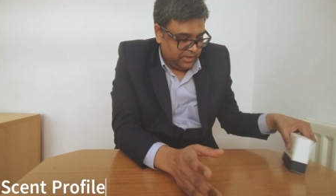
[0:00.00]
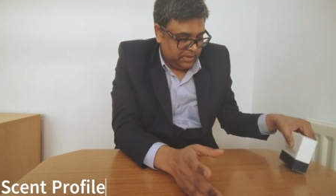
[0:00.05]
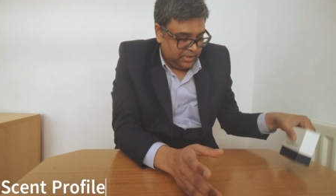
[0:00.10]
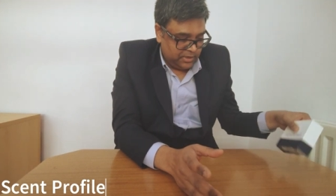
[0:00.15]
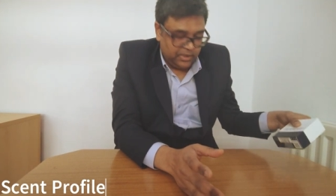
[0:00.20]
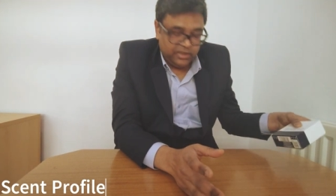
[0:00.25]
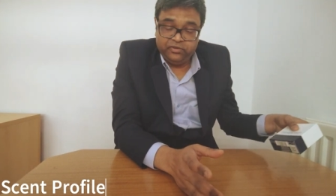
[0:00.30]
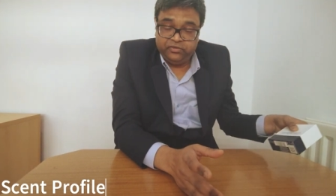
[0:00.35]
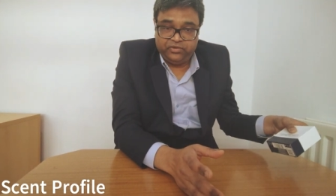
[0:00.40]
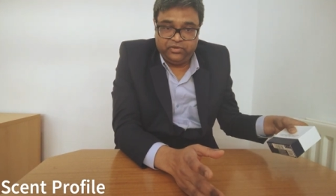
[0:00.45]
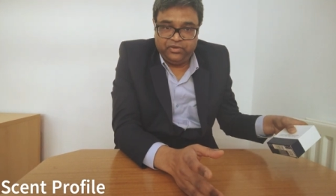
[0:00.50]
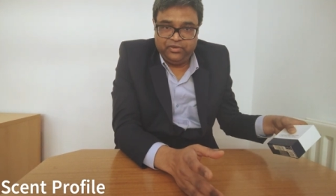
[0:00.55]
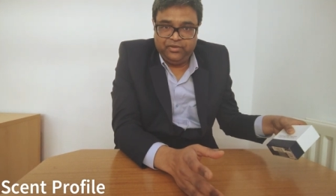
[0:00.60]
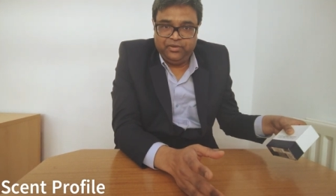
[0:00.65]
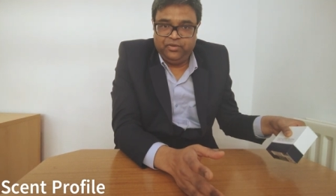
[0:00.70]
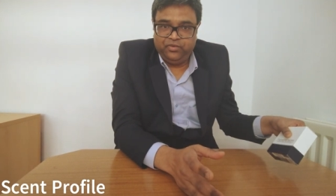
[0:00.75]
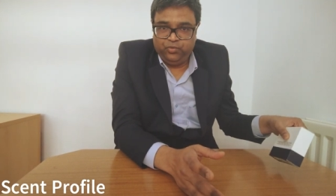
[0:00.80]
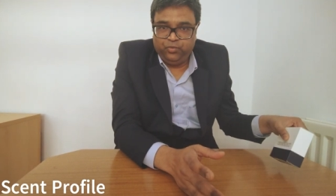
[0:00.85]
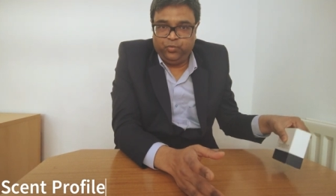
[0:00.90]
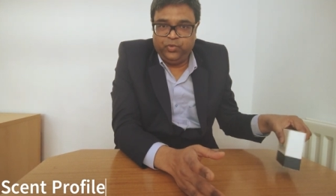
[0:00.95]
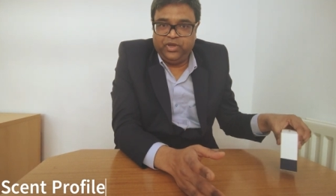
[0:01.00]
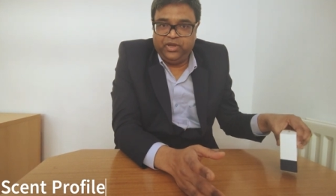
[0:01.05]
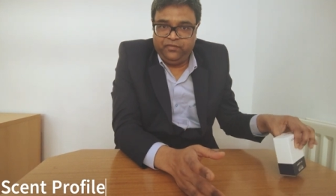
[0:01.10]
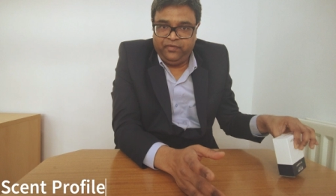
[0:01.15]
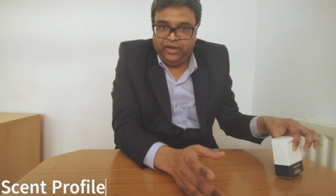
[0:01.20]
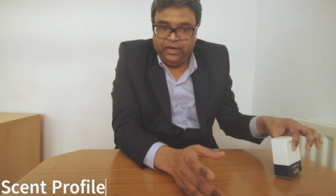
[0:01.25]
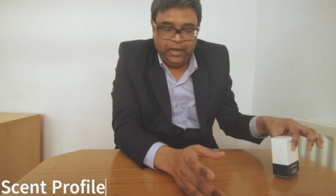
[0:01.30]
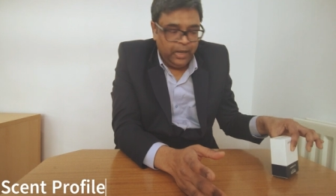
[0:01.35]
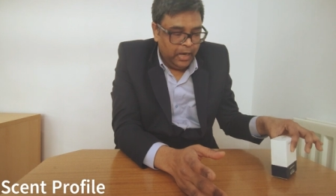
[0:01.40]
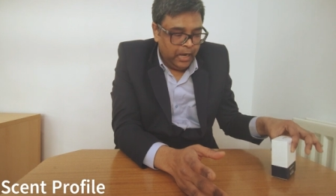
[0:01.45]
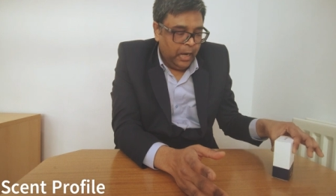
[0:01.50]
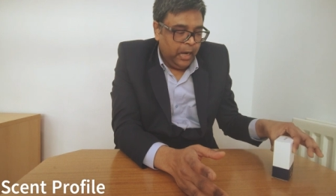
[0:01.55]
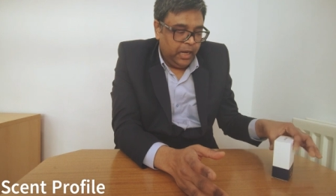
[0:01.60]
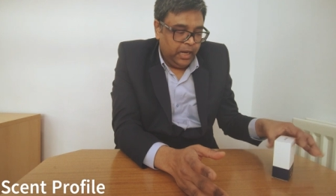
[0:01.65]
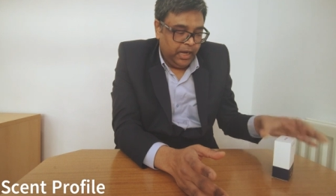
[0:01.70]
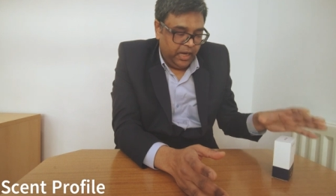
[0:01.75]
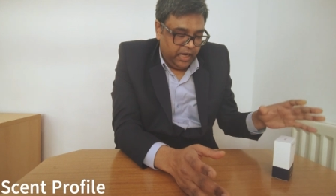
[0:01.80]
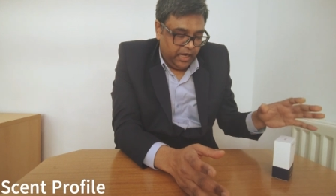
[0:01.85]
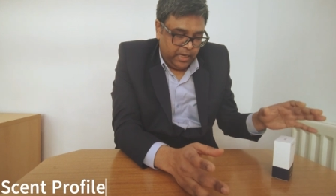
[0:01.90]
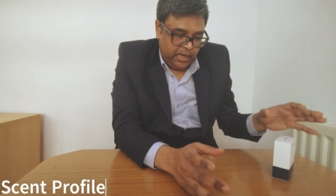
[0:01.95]
this very well,
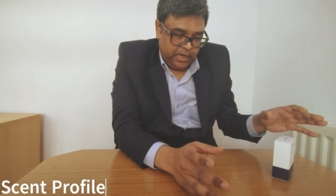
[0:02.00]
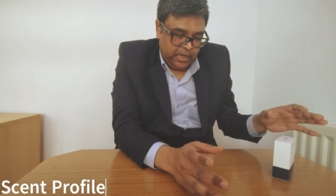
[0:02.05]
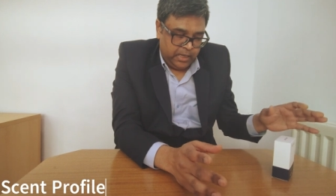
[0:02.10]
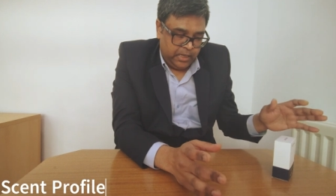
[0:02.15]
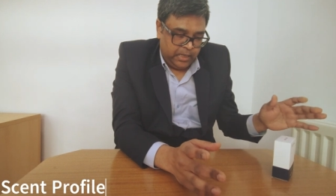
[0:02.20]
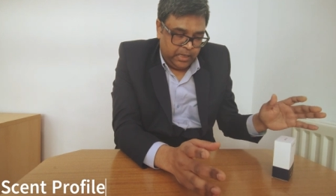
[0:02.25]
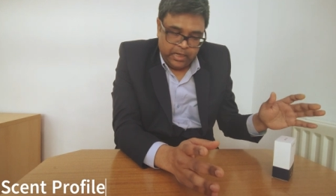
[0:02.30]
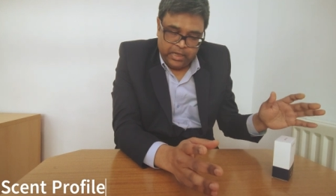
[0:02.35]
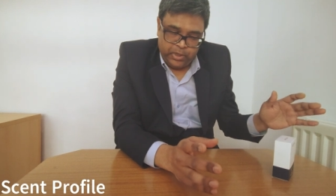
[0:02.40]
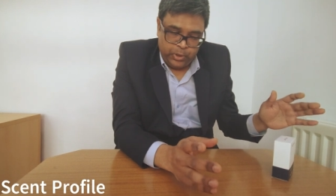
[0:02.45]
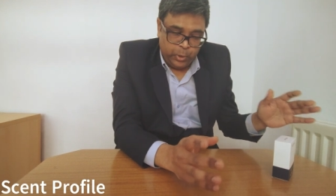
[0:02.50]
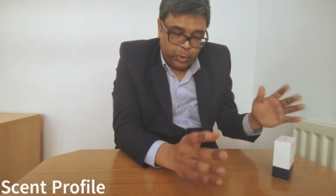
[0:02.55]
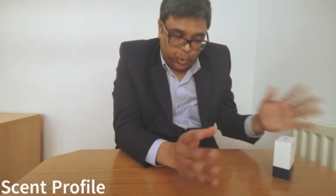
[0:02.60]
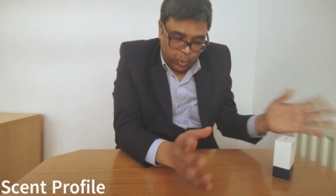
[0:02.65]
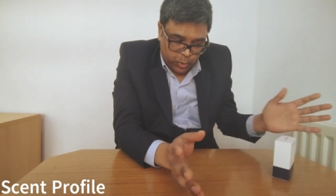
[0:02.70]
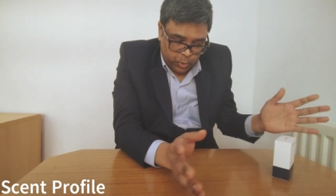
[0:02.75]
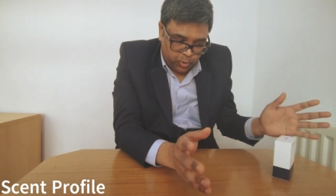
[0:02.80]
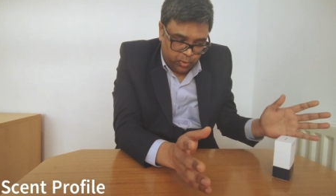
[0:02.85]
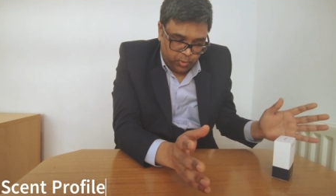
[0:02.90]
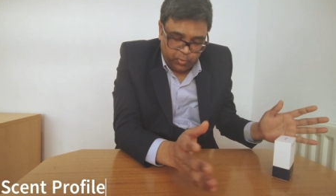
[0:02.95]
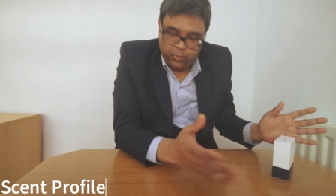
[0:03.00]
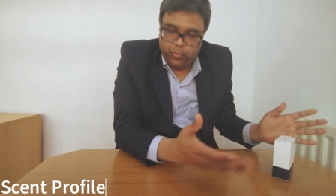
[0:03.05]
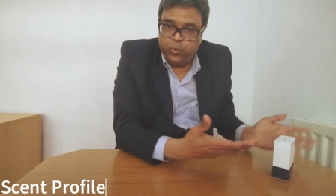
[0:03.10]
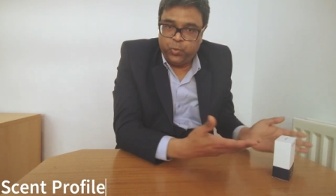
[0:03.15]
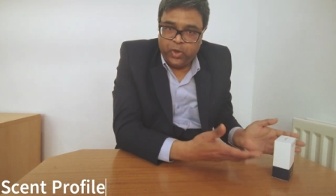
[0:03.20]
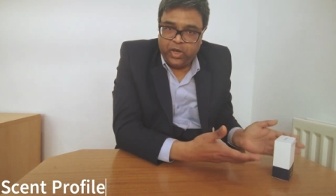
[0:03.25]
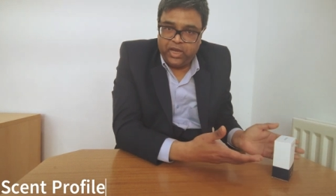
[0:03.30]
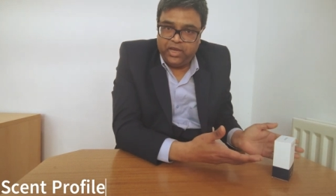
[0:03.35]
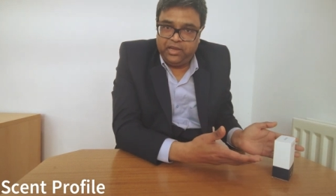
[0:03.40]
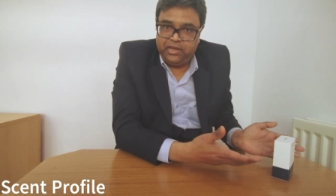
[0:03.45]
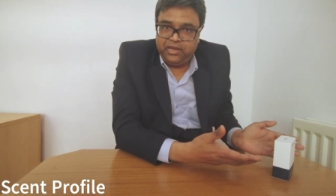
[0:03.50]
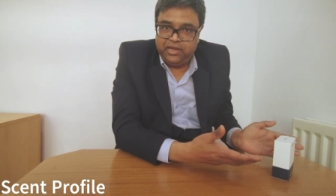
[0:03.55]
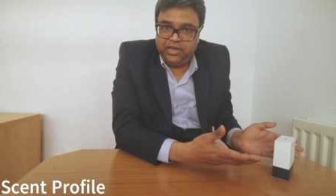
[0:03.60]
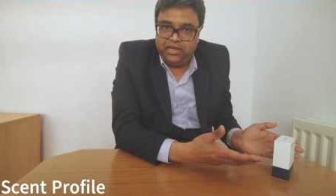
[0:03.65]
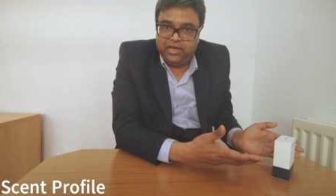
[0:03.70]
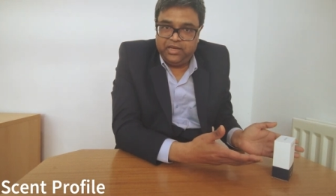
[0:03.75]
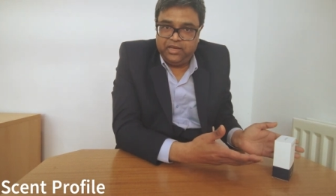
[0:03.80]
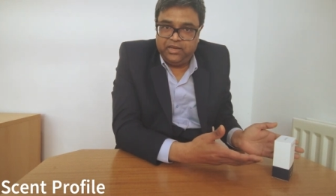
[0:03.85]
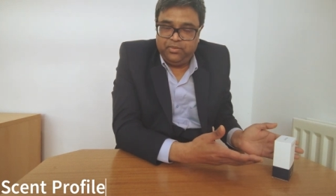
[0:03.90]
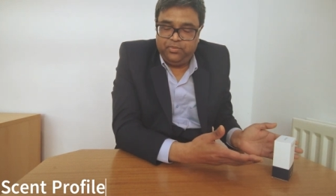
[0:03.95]
and I don't know why
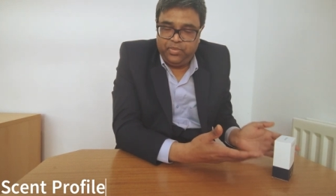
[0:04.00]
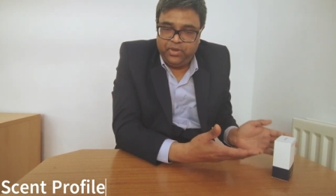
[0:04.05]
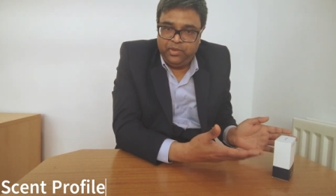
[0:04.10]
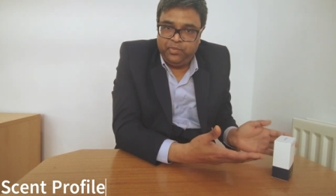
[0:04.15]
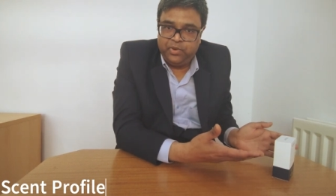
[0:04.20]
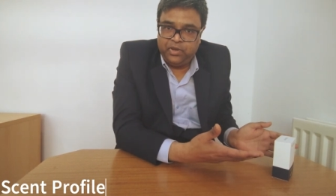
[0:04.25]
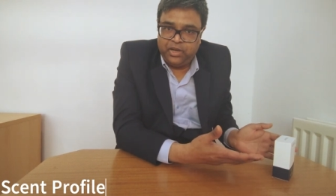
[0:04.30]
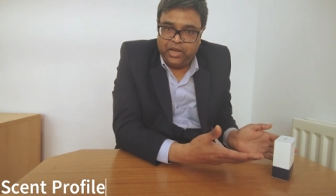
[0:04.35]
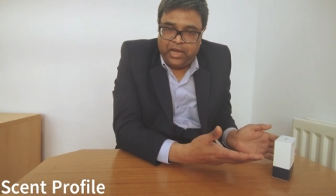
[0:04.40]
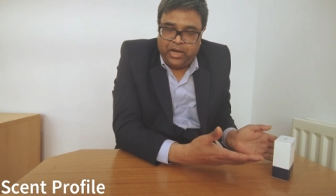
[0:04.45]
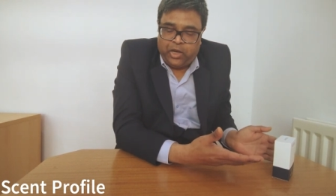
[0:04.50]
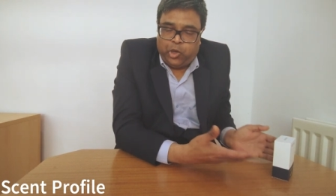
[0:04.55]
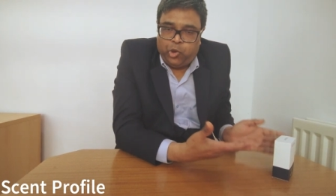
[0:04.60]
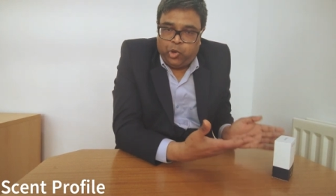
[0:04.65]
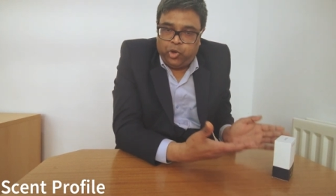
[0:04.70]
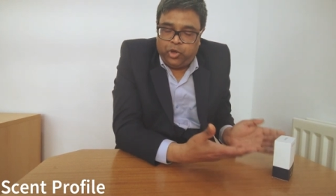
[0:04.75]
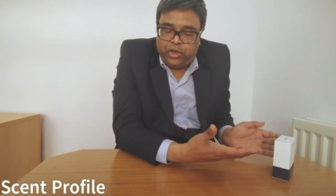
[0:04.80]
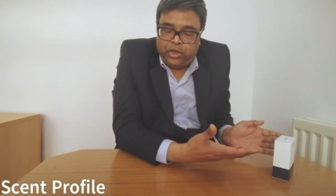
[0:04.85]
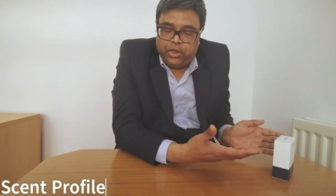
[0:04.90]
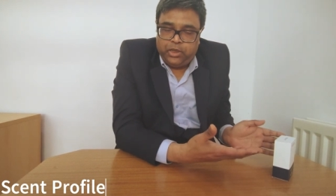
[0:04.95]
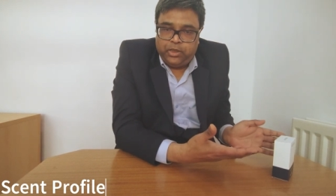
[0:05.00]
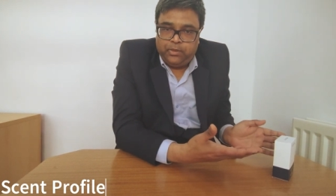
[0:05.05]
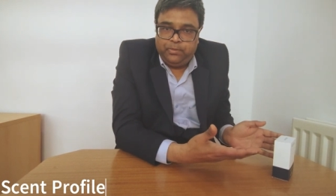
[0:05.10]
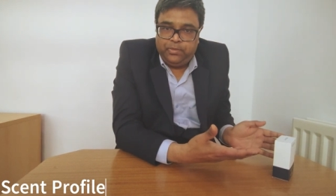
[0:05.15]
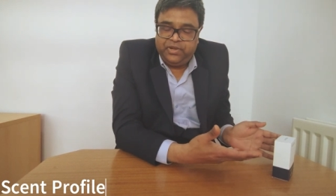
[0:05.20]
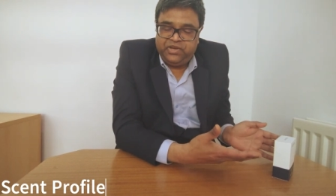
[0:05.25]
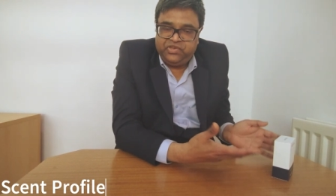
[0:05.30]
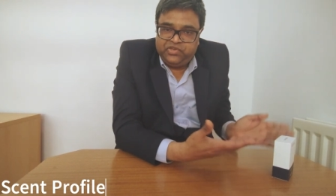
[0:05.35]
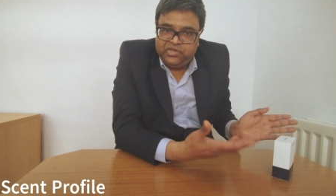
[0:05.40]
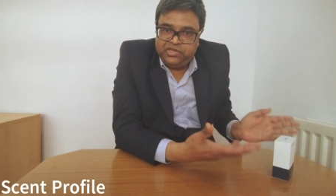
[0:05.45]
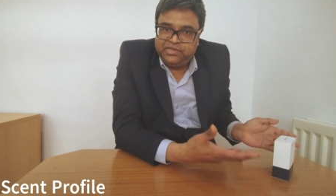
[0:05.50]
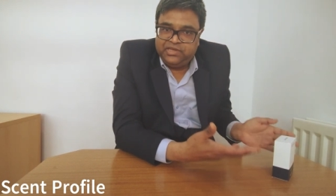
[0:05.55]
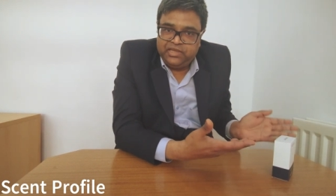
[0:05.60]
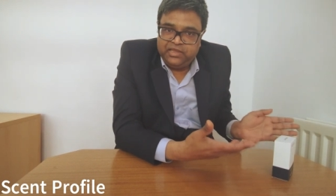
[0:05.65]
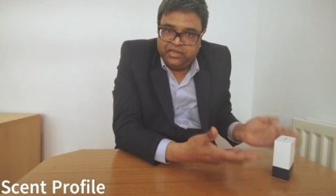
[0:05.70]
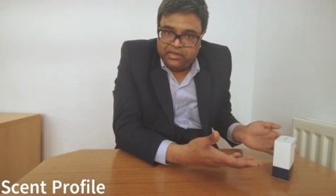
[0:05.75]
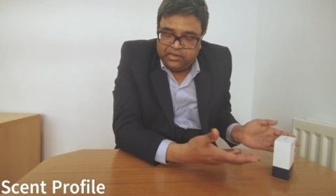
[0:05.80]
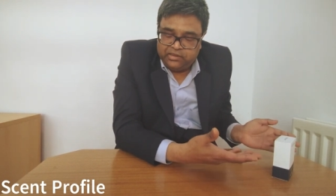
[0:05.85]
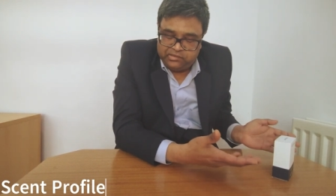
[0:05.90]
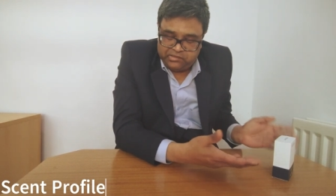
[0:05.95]
people are not
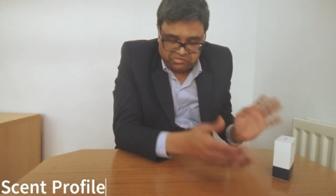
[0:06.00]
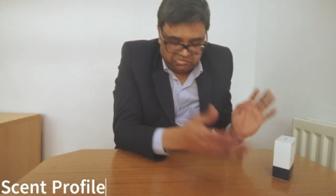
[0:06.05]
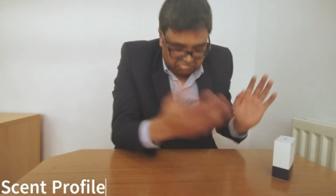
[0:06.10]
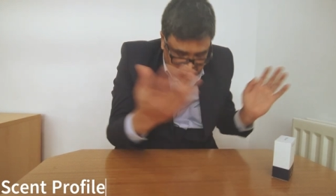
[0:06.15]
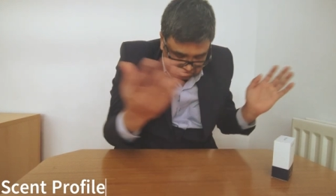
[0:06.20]
purchasing this.